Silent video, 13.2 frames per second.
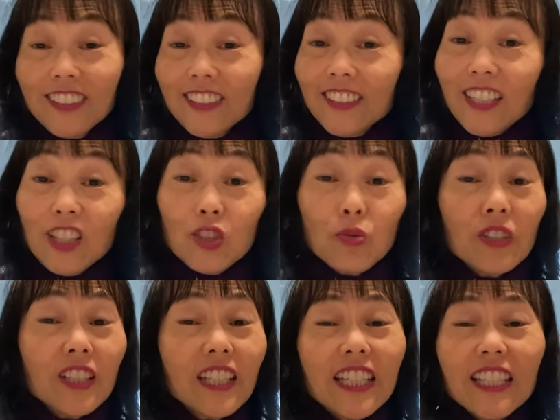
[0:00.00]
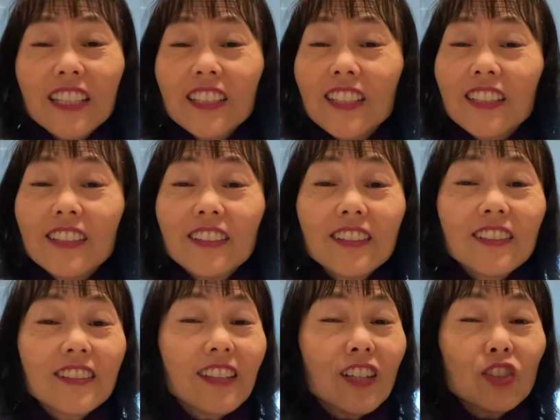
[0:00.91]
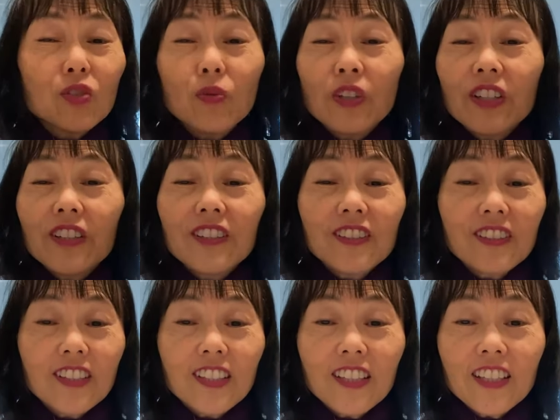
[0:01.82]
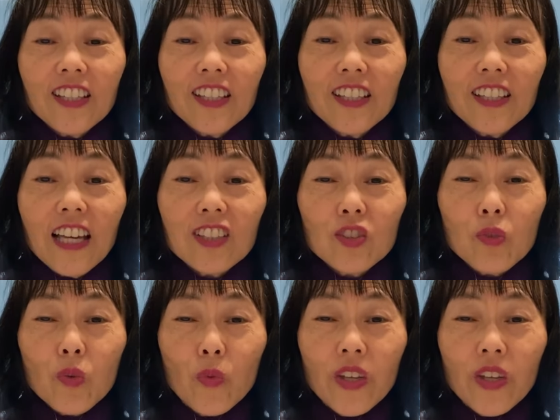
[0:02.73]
That's where the healing is. That's when